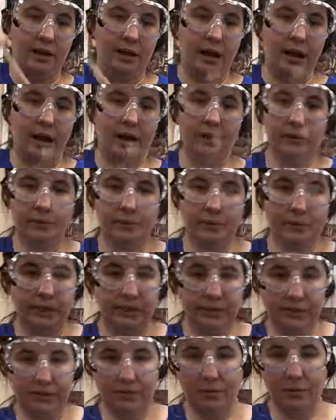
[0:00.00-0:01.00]
And the
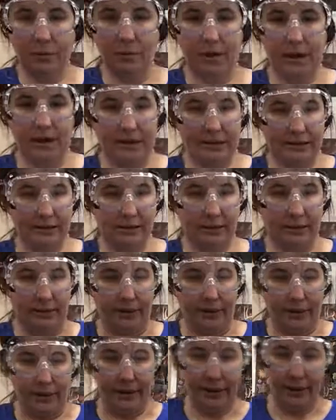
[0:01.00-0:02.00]
reason why it's going
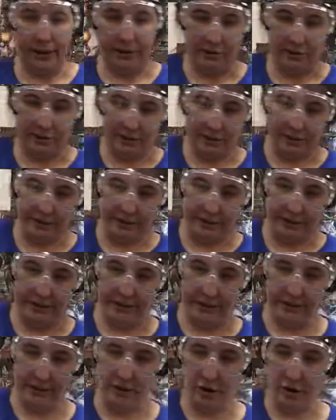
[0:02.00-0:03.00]
out is because
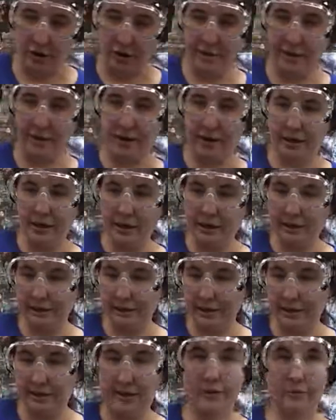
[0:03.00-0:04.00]
that carbon
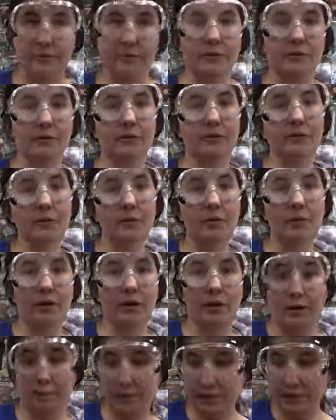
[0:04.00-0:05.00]
dioxide that was
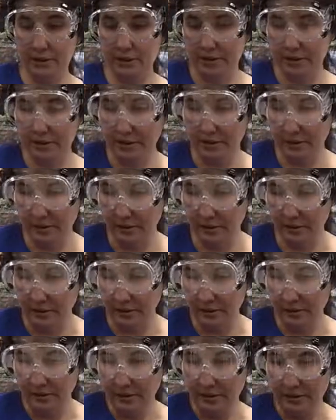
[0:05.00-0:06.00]
formed
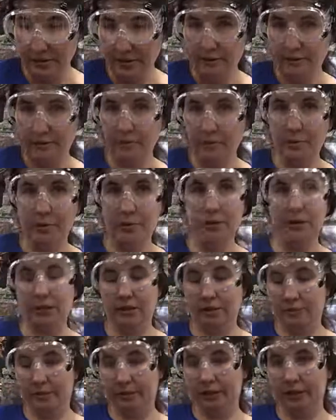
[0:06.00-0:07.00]
from our
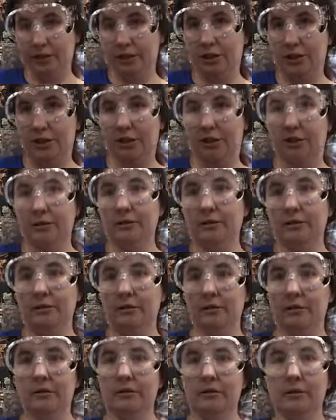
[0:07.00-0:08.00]
decomposition
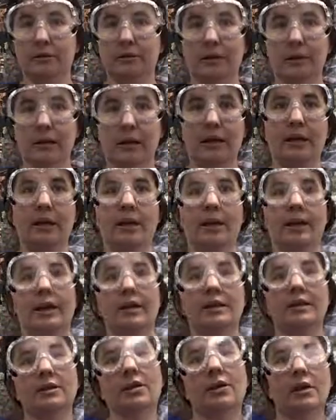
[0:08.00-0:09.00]
is
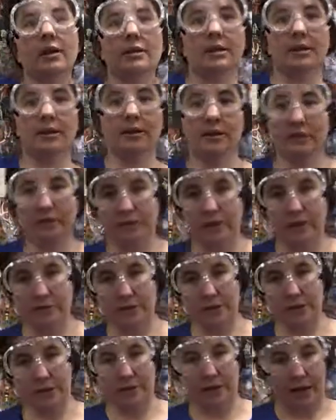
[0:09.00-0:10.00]
causing our flame to
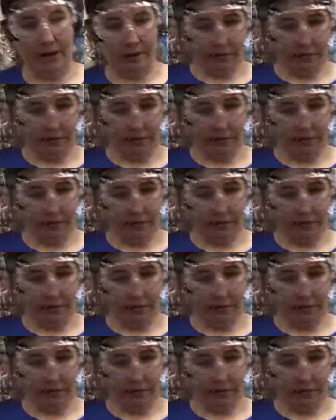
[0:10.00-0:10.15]
go out.